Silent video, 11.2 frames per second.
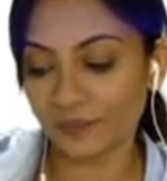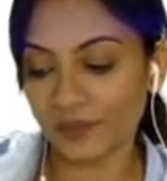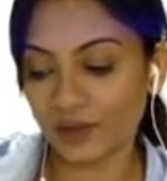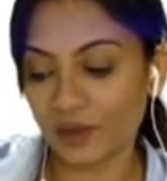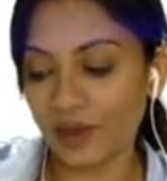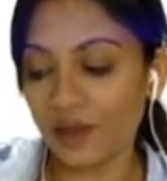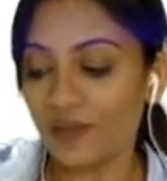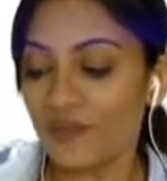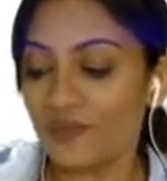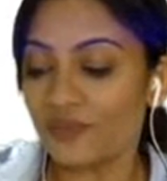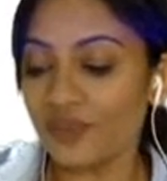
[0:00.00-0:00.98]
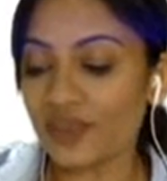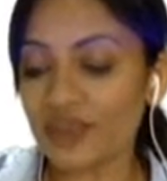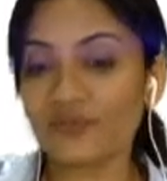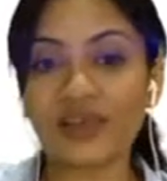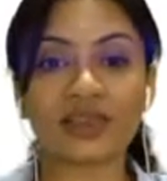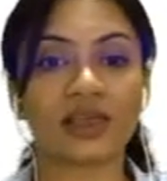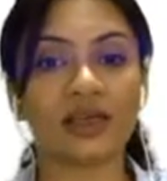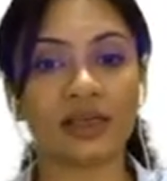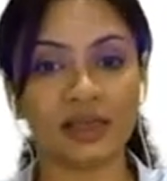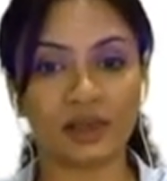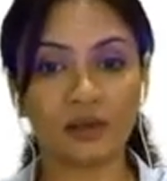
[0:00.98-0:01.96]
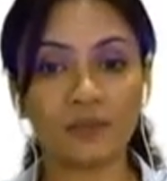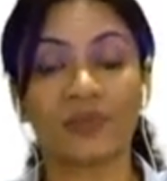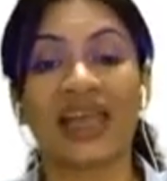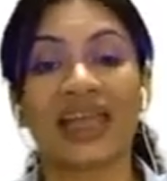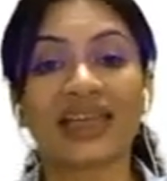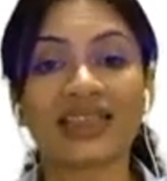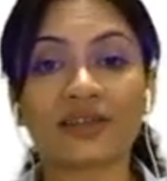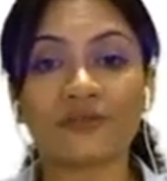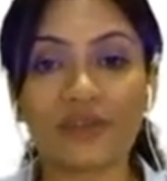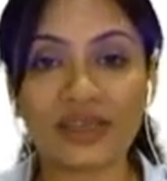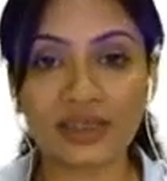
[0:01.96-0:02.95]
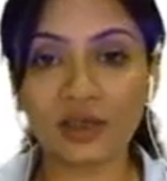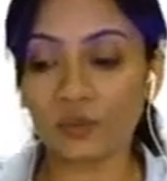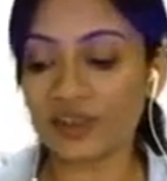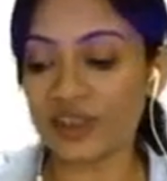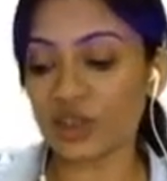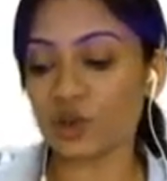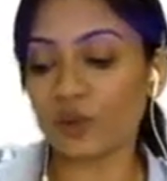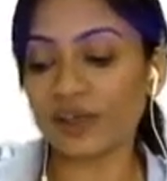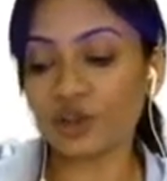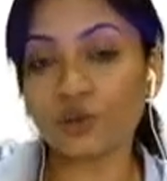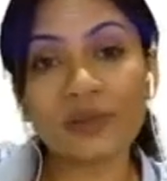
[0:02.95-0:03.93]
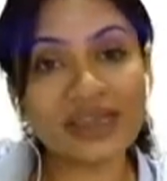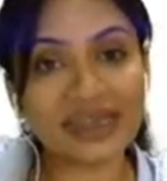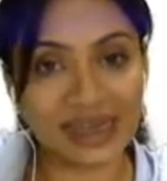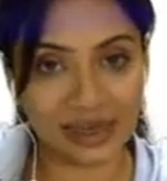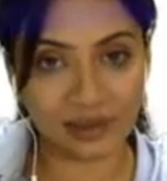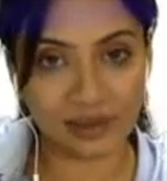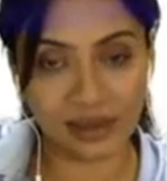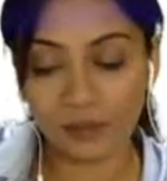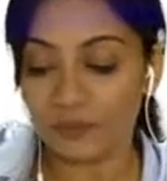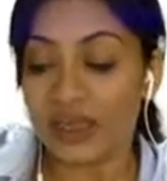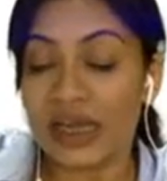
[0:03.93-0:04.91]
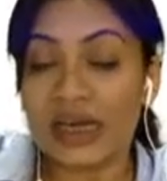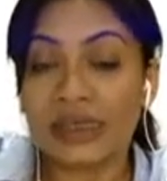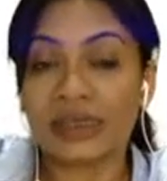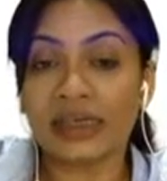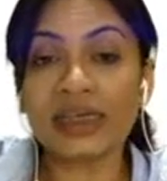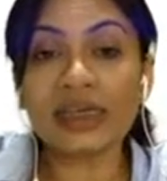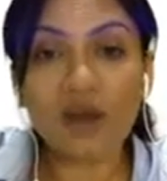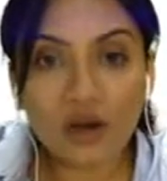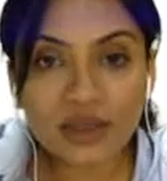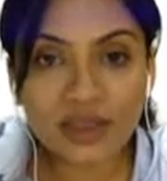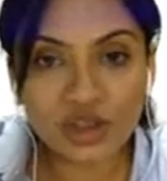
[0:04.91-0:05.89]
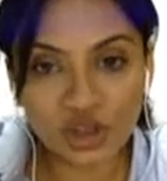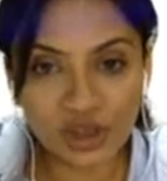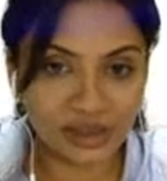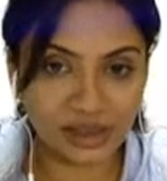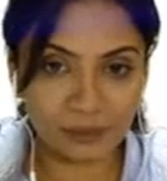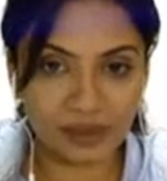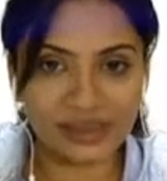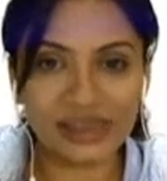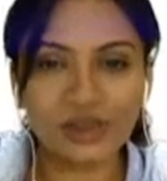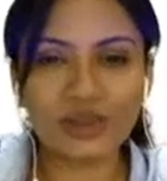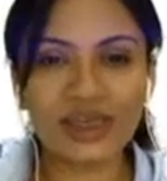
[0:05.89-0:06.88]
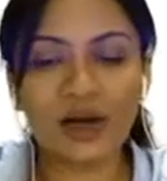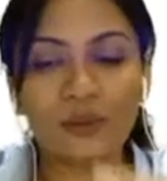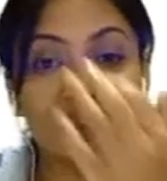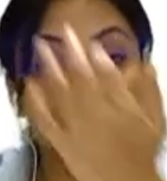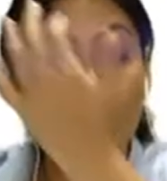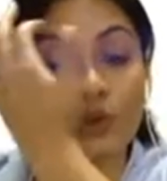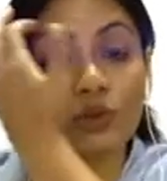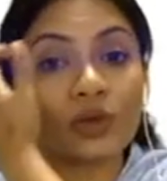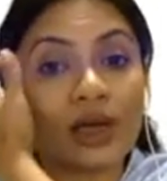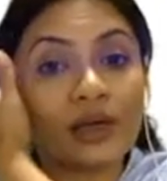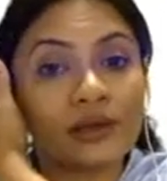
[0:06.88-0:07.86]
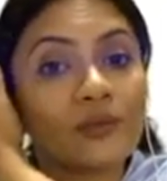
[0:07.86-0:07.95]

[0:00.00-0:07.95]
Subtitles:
Okay, this vessel here is a vessel which is going to be carrying deoxygenated blood. Can you see how it's blue colored?